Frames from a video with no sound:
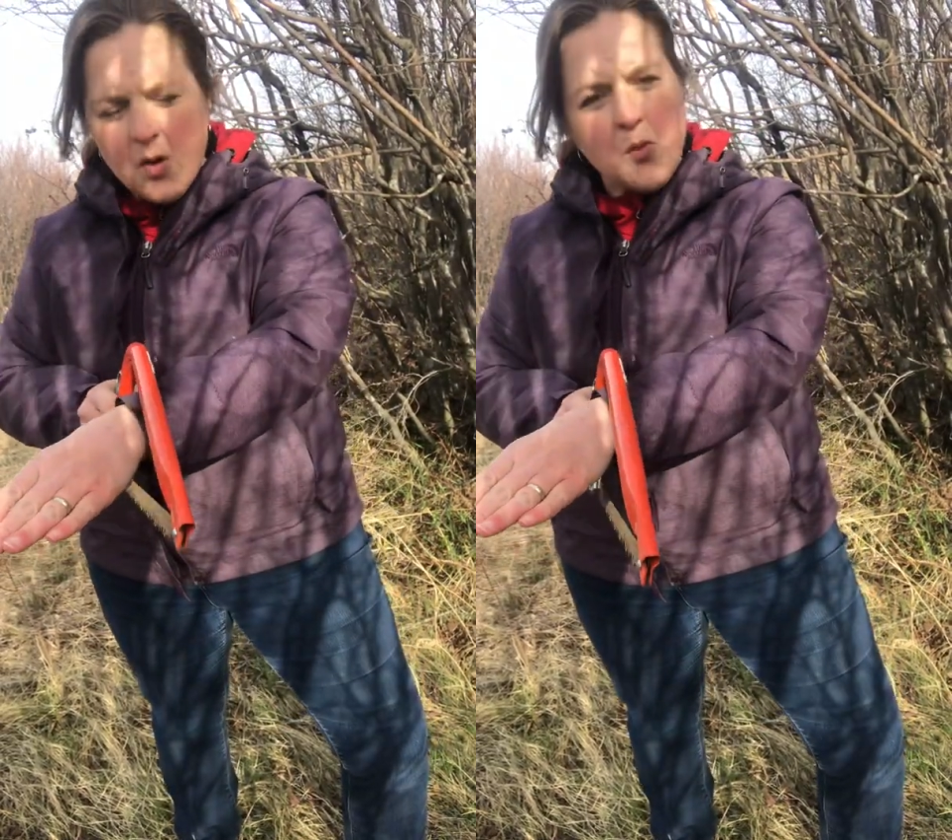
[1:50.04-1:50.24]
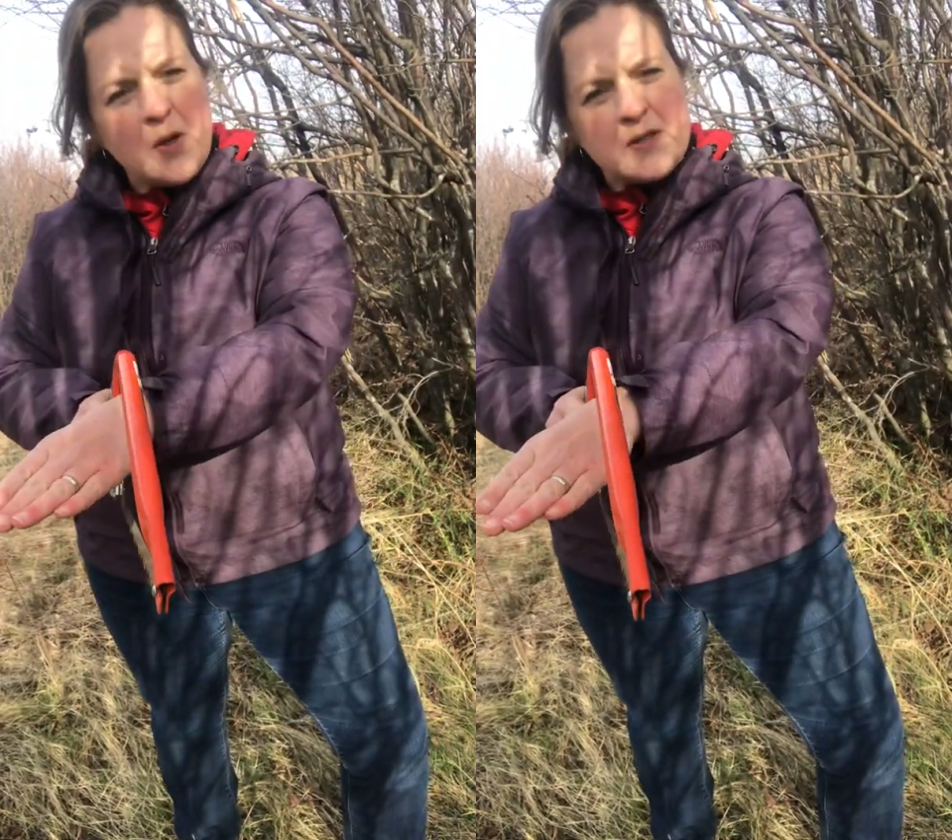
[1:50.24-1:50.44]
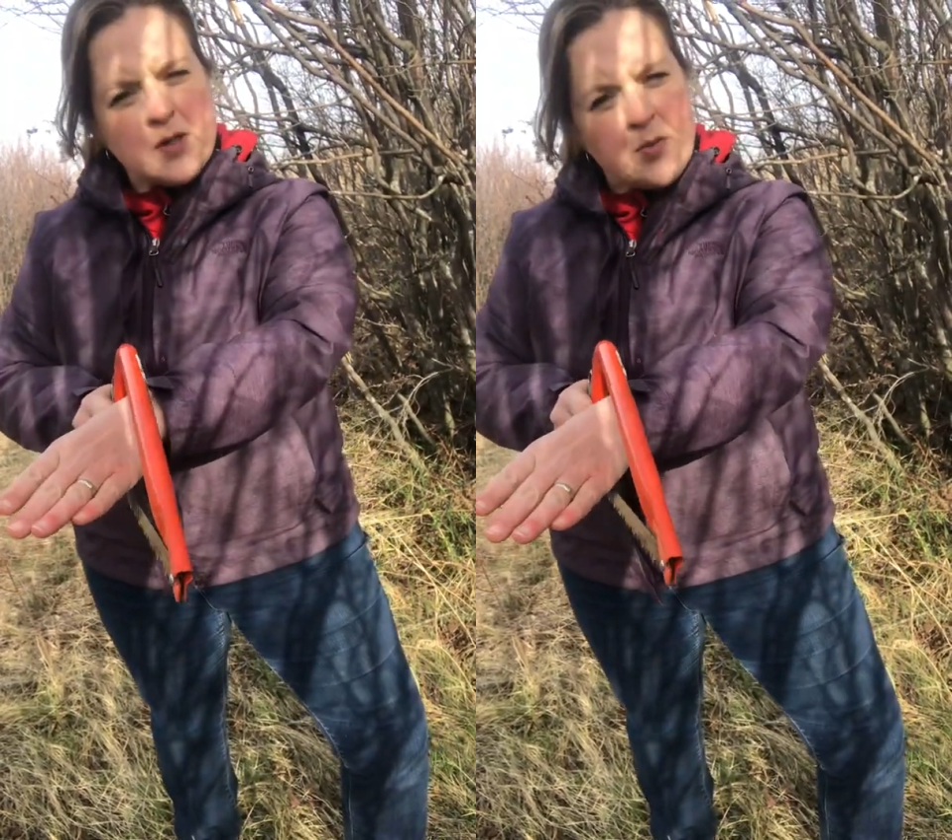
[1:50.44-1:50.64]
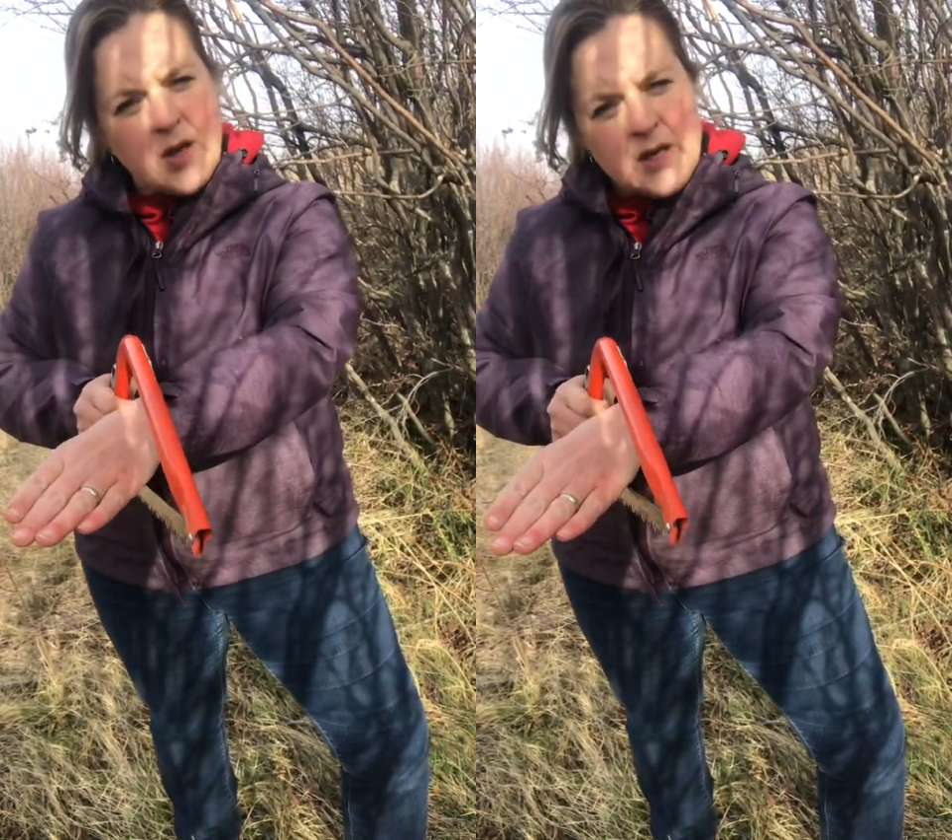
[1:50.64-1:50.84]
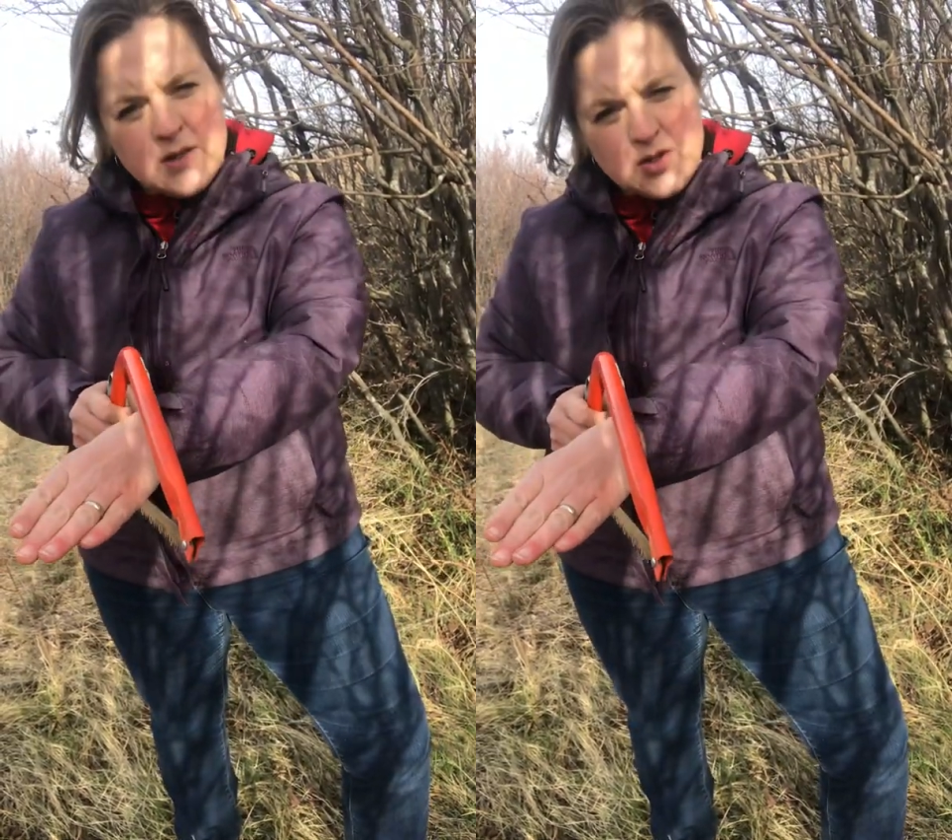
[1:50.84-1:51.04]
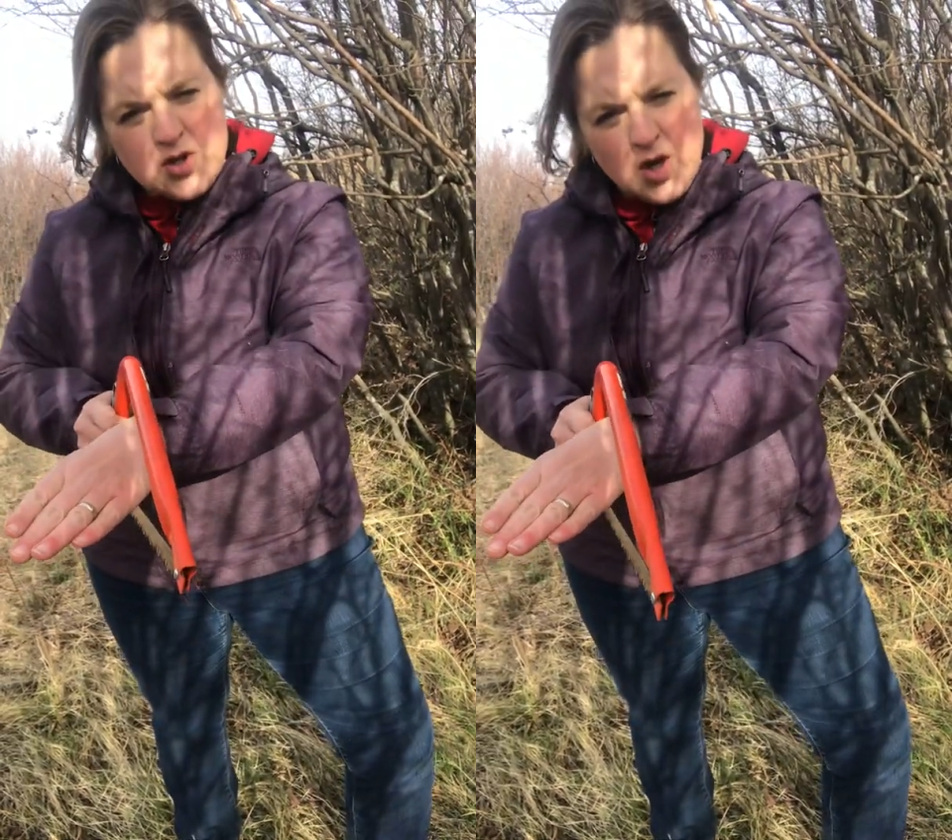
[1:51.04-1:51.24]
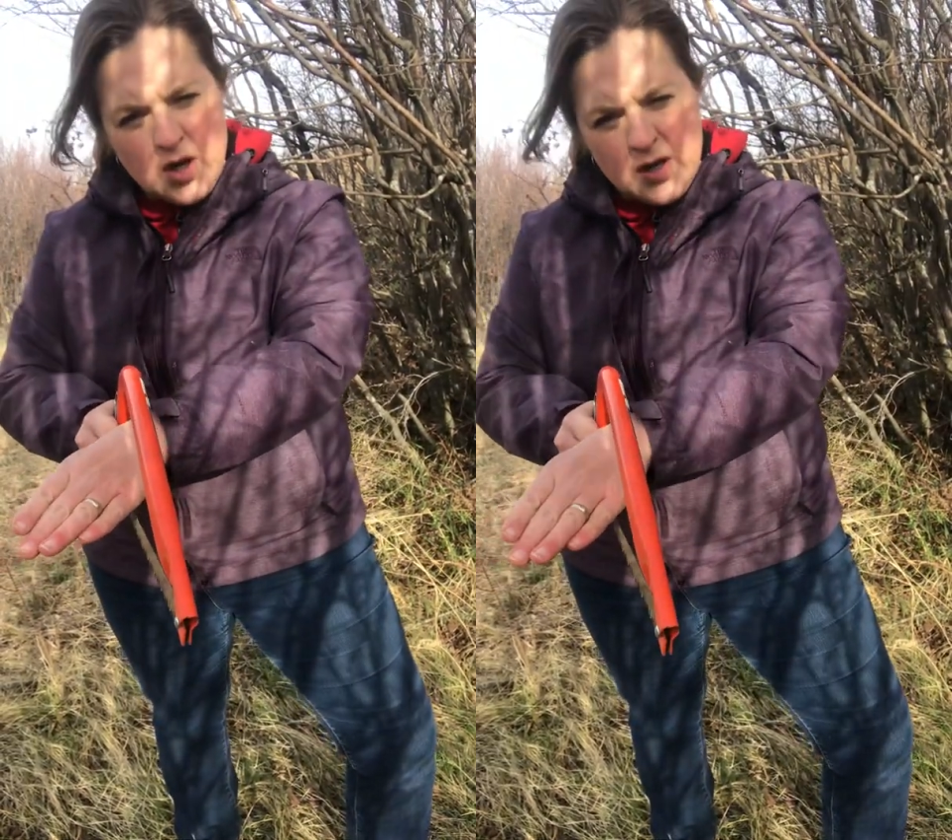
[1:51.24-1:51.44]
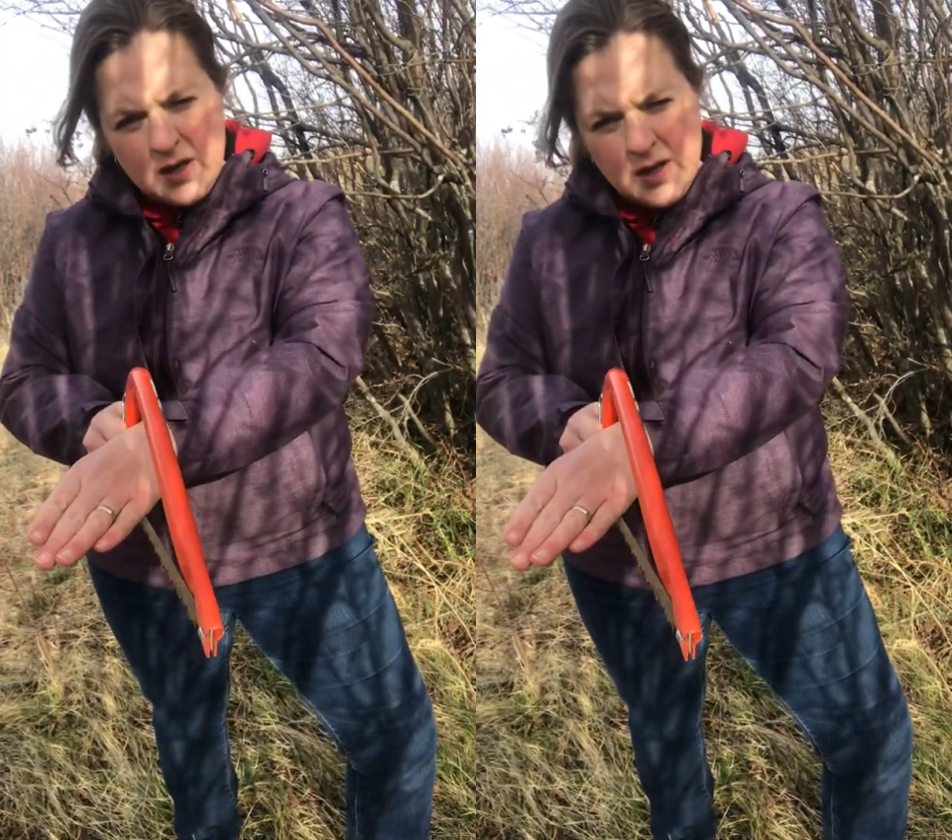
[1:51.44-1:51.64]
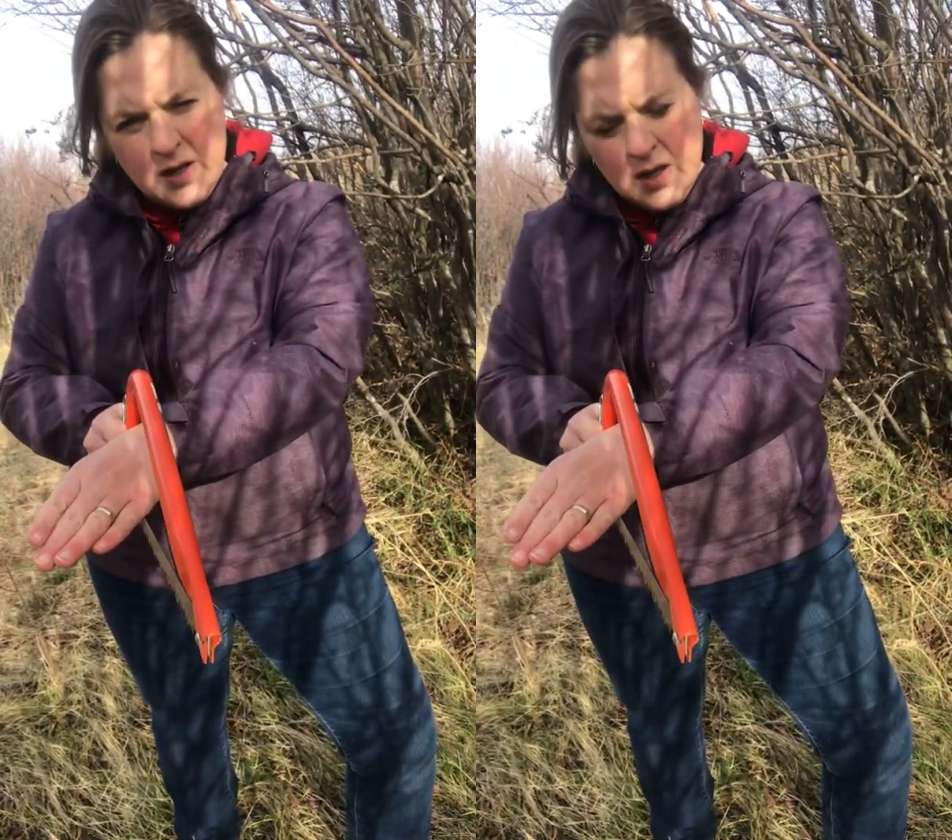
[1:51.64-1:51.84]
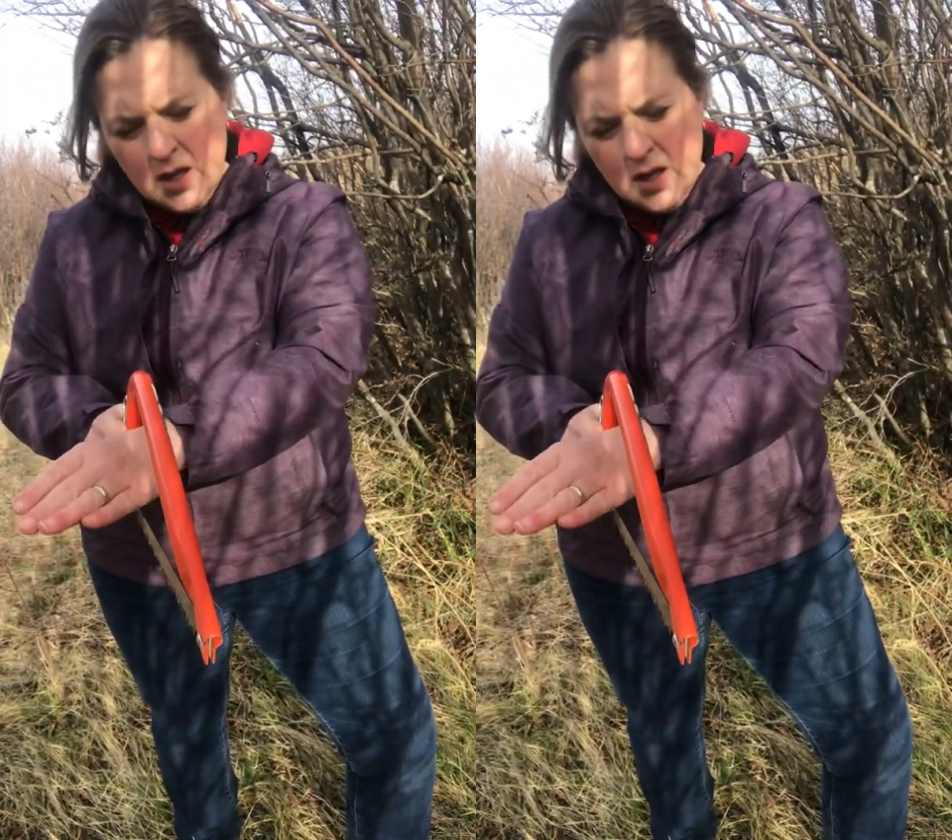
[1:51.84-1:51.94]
Once the blade is started,